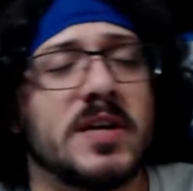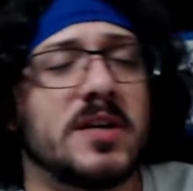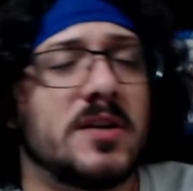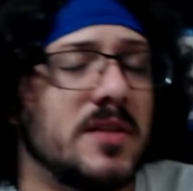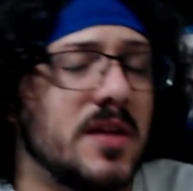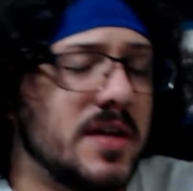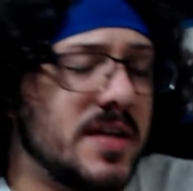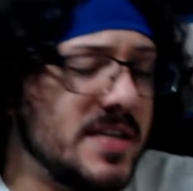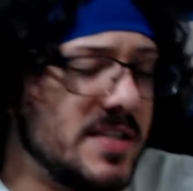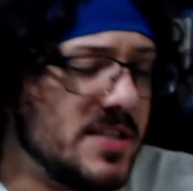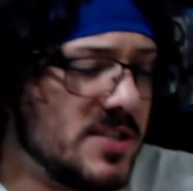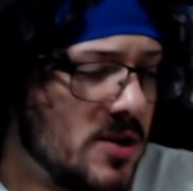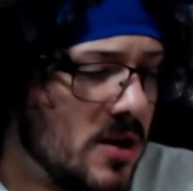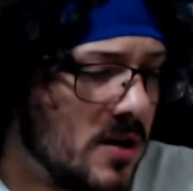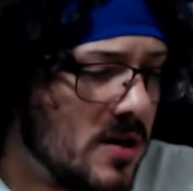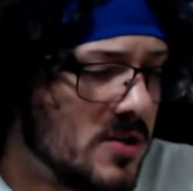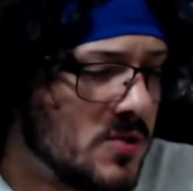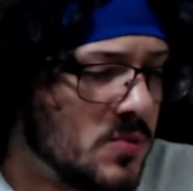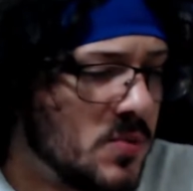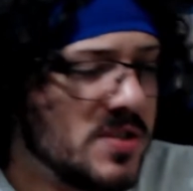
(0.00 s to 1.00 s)
Lucky
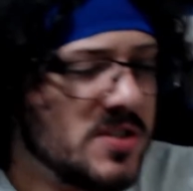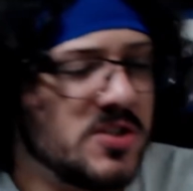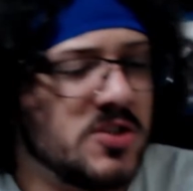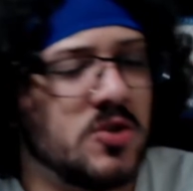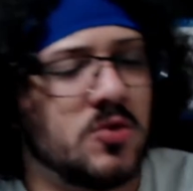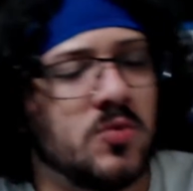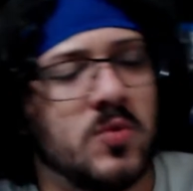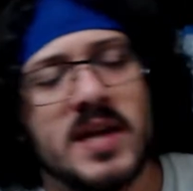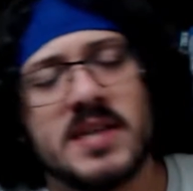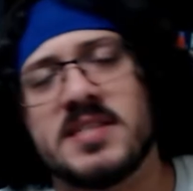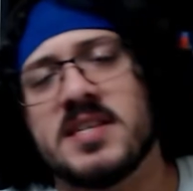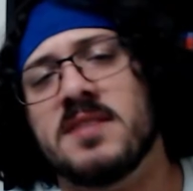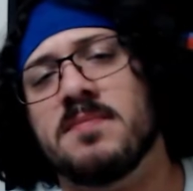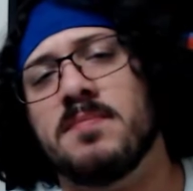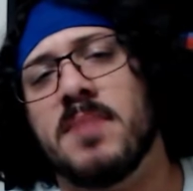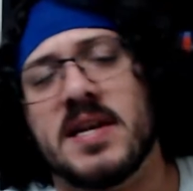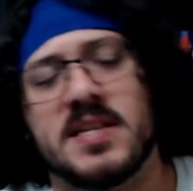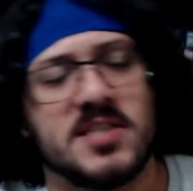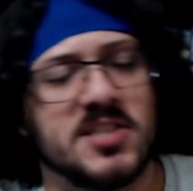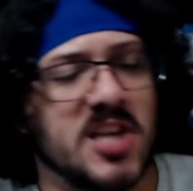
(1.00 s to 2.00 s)
Stars was directed
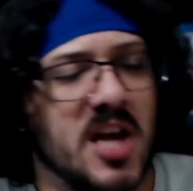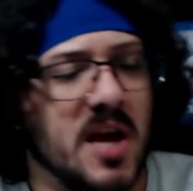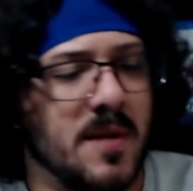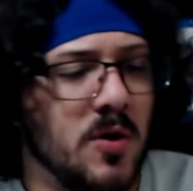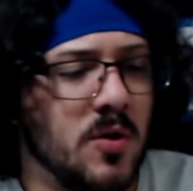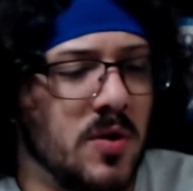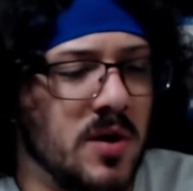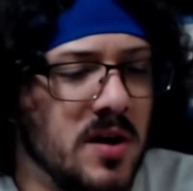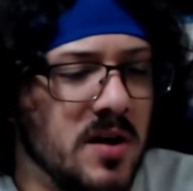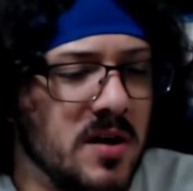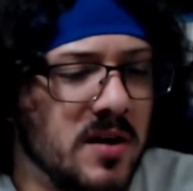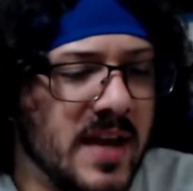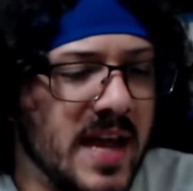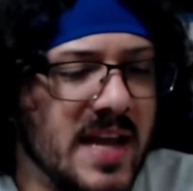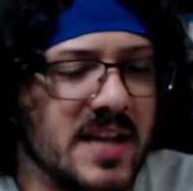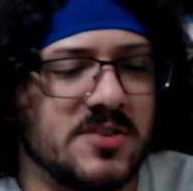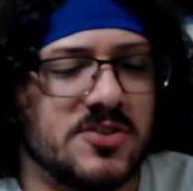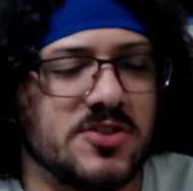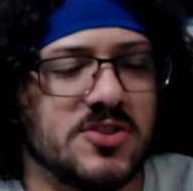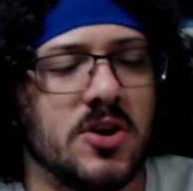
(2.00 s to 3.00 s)
by Sammo Hung
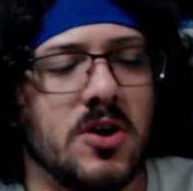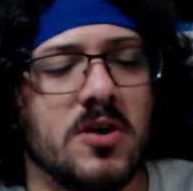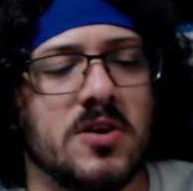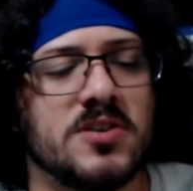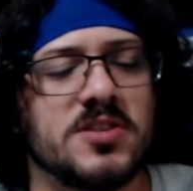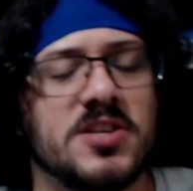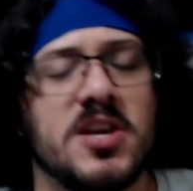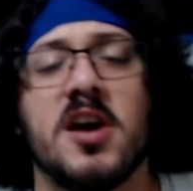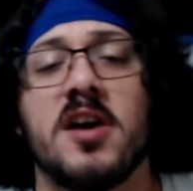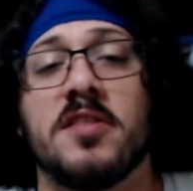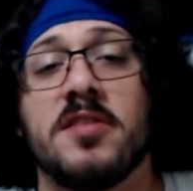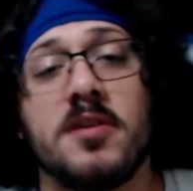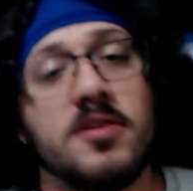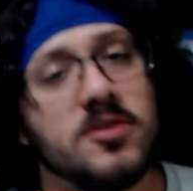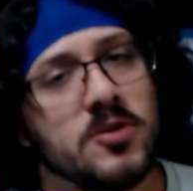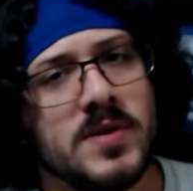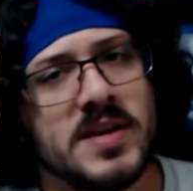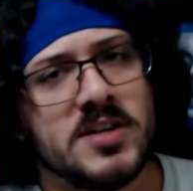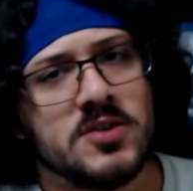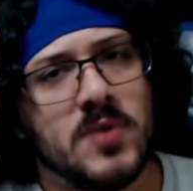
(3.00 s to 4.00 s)
and stars the
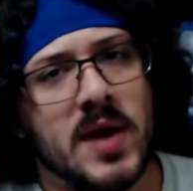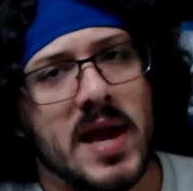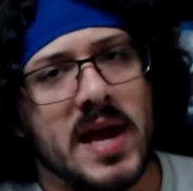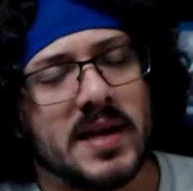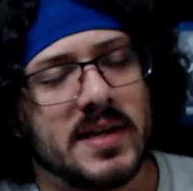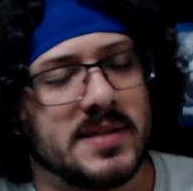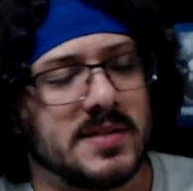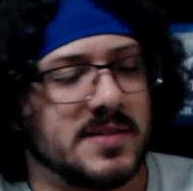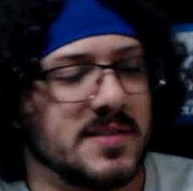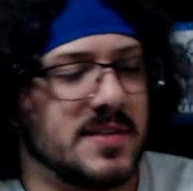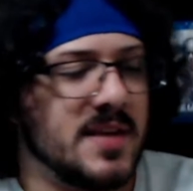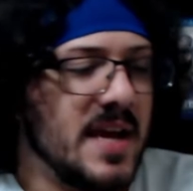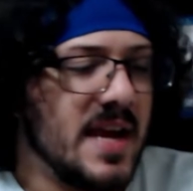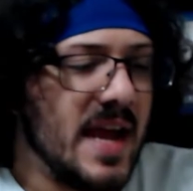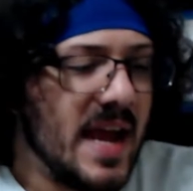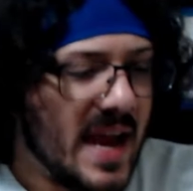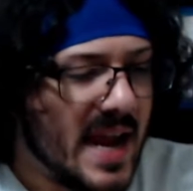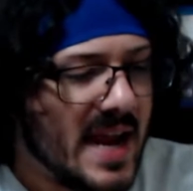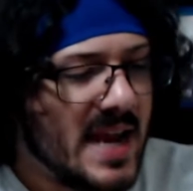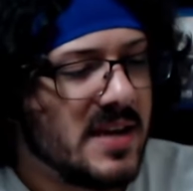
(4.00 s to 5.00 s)
Three Dragons,
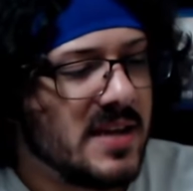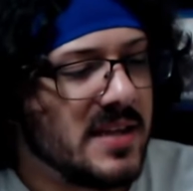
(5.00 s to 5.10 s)
Andy